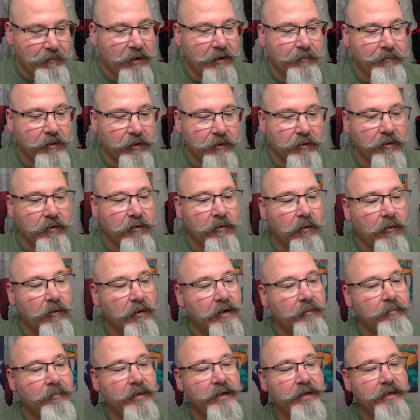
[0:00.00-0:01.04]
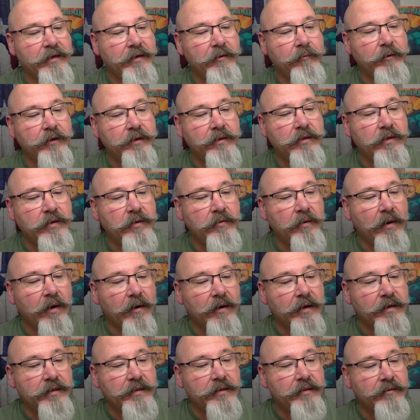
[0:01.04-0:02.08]
pumpkin accord blended with 2
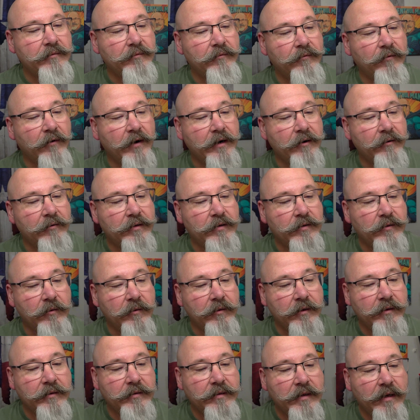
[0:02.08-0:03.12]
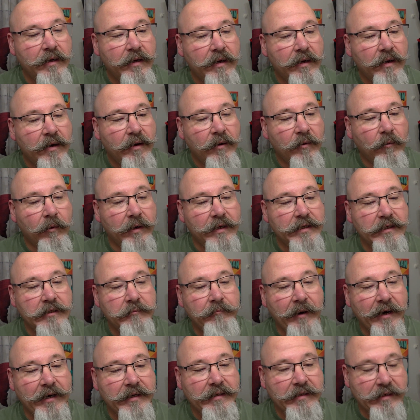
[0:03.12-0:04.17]
artisan fragrance oils, one
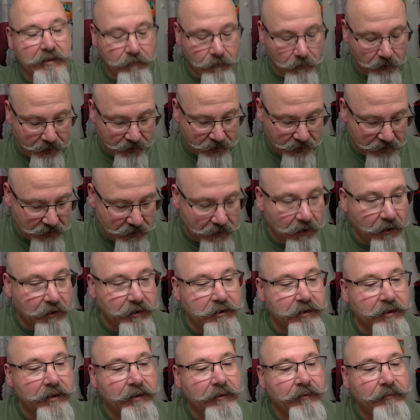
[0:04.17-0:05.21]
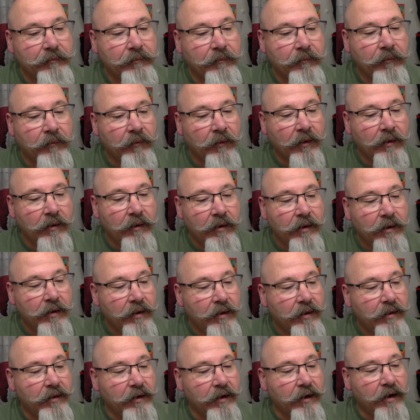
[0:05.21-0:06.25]
spicy, one nostalgic.
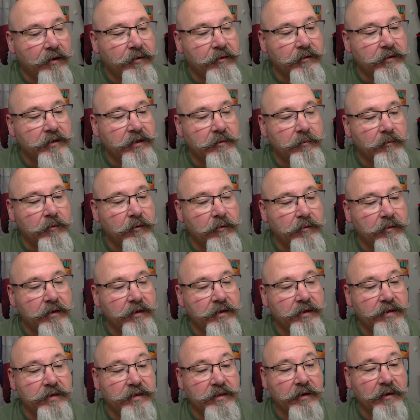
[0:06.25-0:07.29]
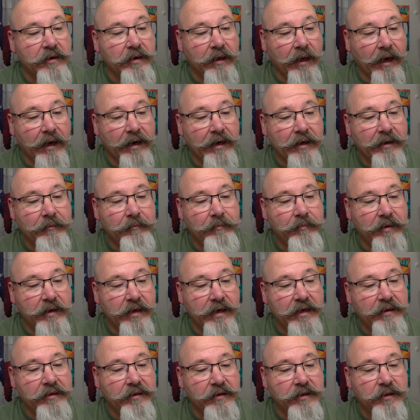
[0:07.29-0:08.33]
The other smooth and dessert-like.
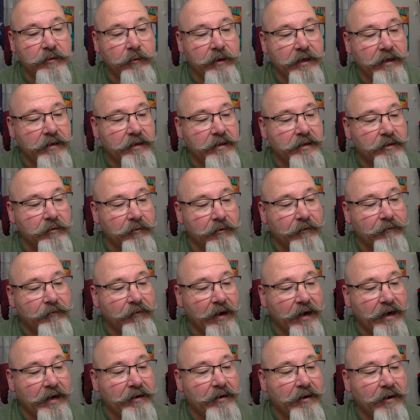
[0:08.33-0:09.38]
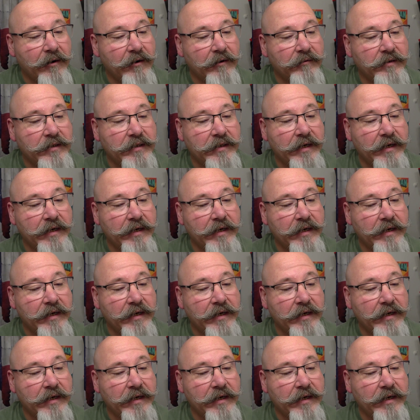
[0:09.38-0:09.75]
Beneath the sweetness, a refined heart of